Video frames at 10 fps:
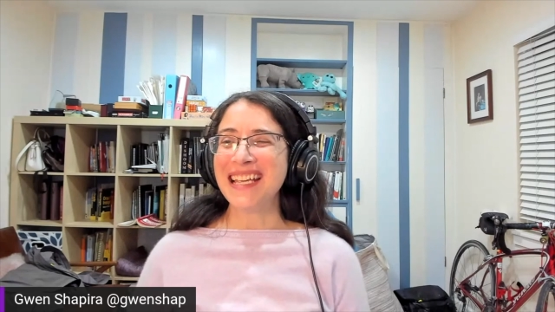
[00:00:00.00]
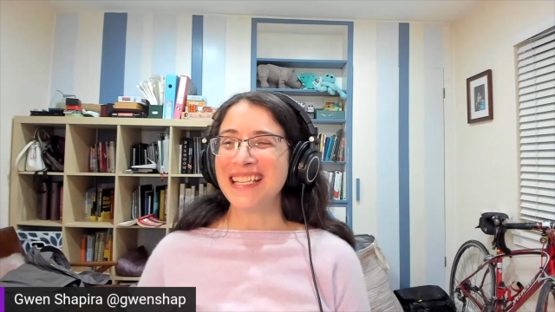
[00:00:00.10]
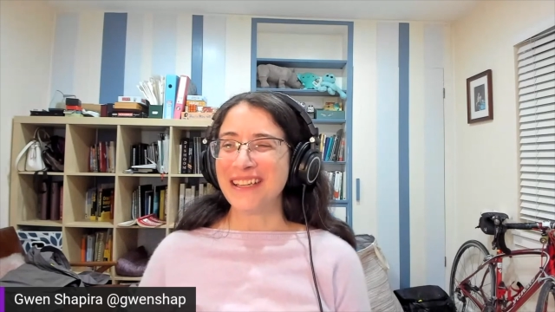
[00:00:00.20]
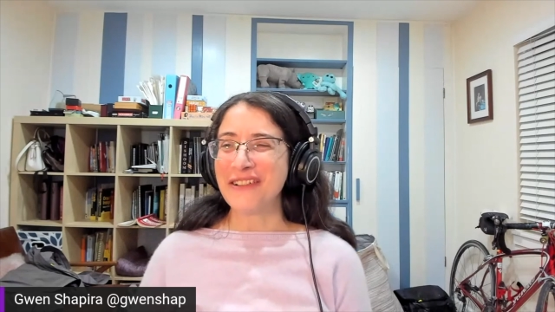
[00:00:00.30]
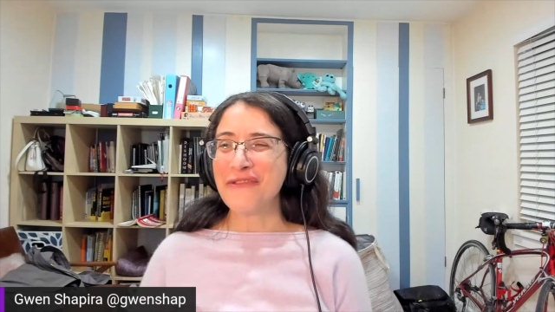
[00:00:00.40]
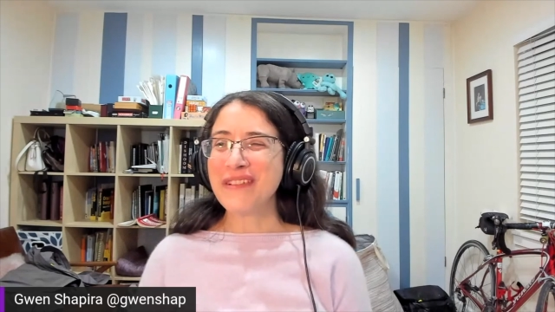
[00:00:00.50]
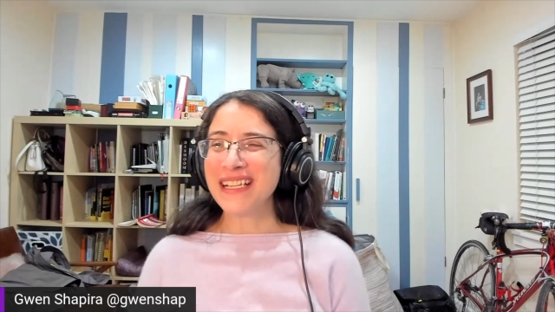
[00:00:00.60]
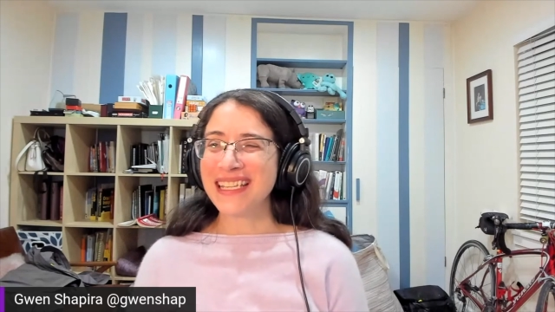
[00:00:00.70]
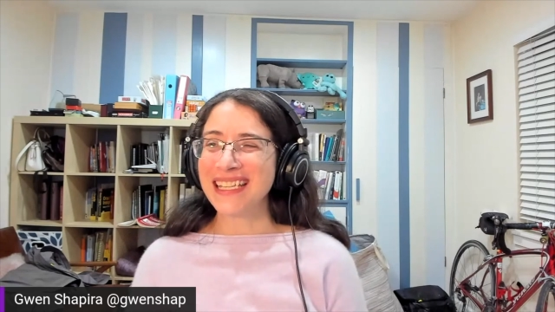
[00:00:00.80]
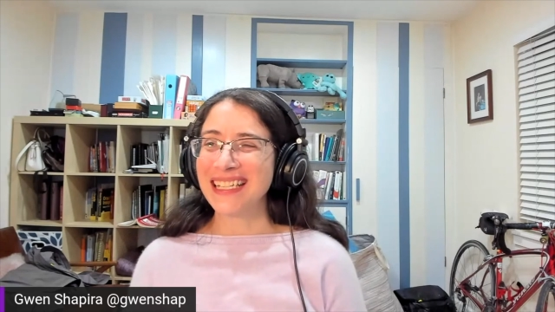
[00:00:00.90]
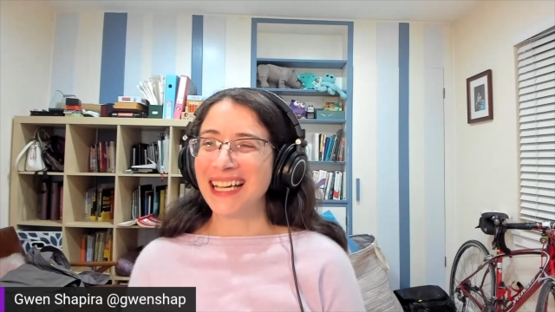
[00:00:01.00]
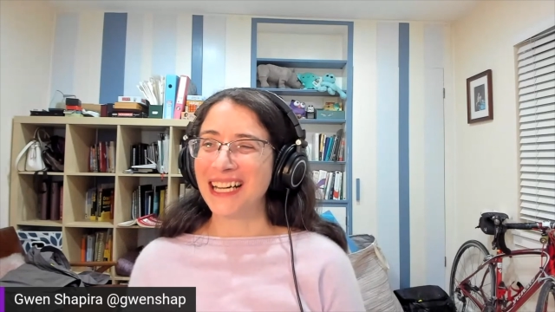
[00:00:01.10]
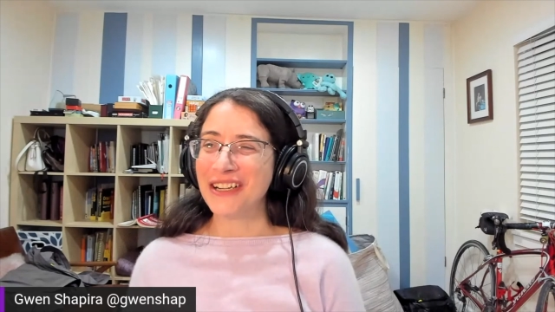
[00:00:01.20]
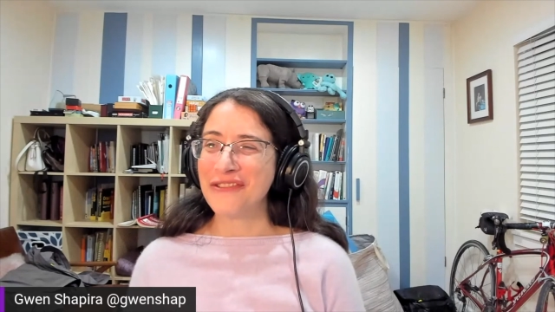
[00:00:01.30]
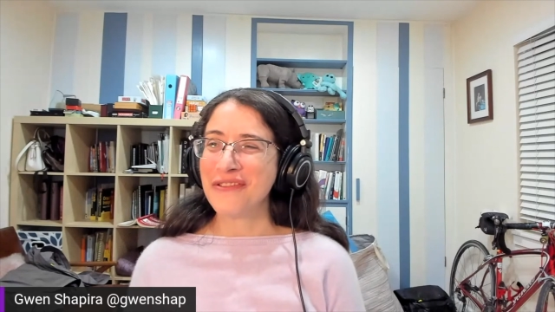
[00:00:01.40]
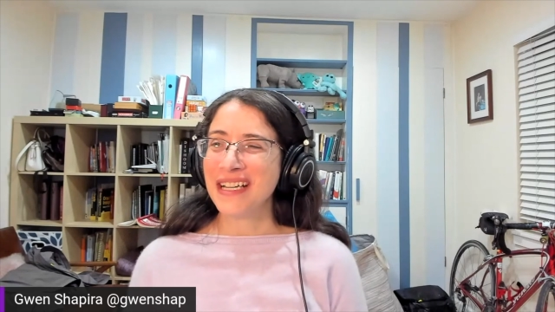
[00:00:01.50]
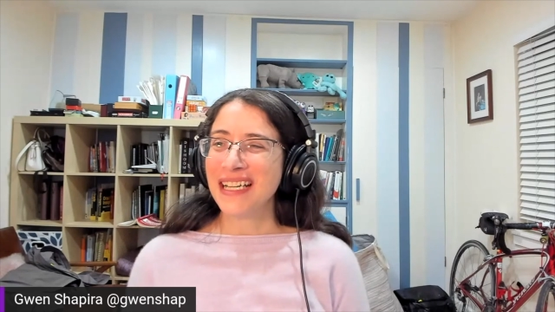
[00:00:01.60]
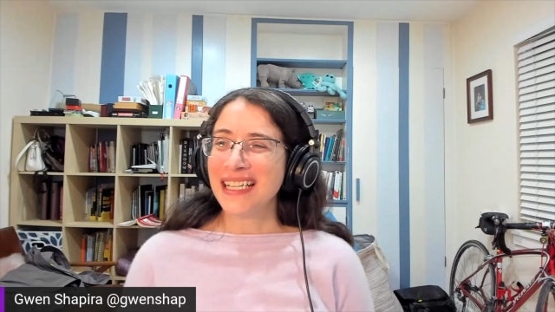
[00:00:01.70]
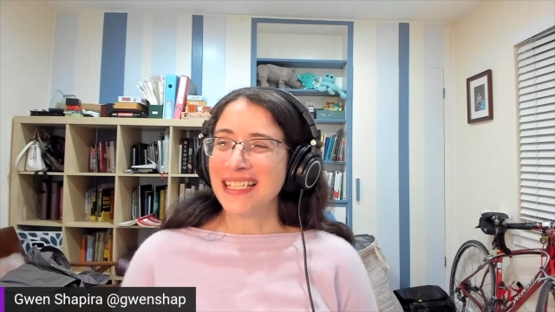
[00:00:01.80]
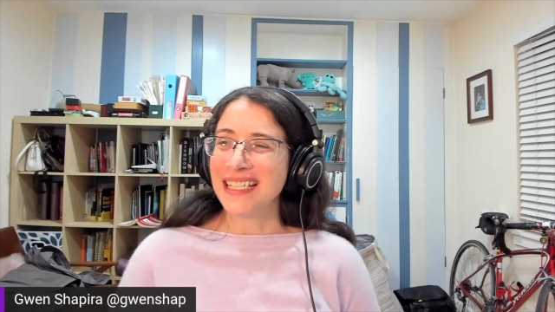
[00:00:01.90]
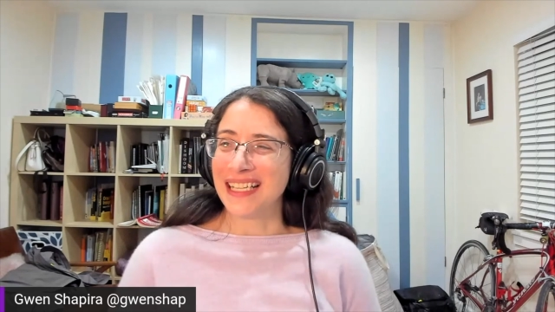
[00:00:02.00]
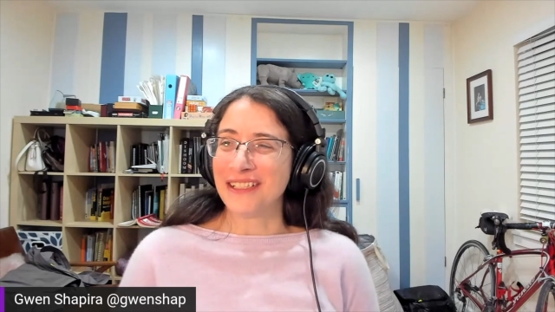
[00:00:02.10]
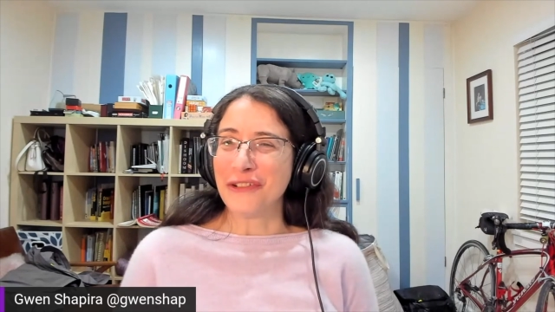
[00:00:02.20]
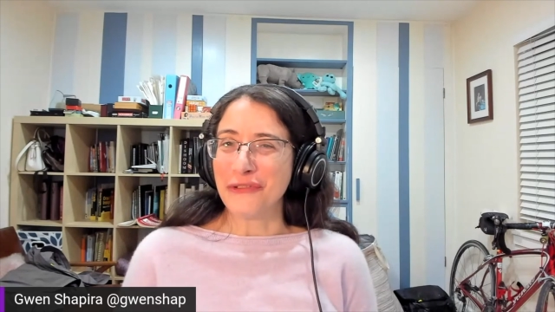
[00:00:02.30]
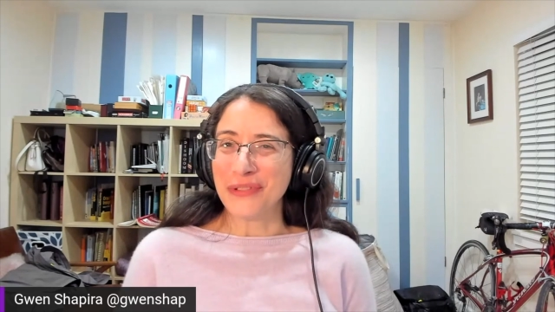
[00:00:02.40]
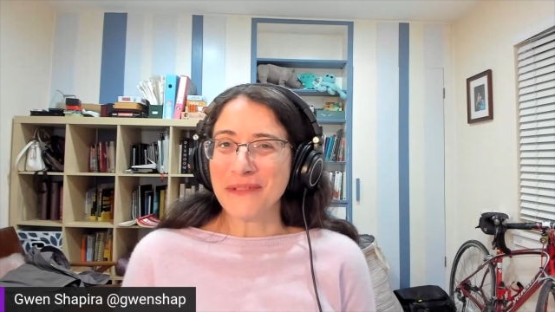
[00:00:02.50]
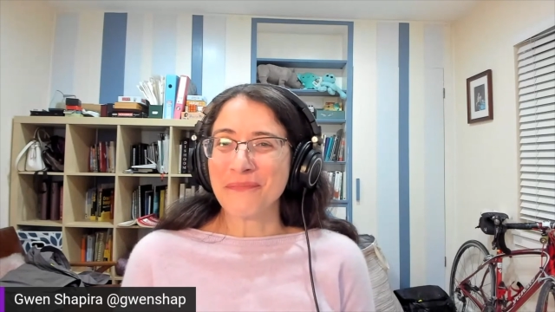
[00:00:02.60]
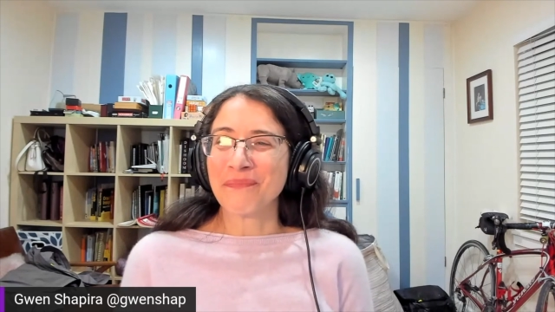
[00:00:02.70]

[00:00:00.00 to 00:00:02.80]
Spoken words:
So we'll see how that goes.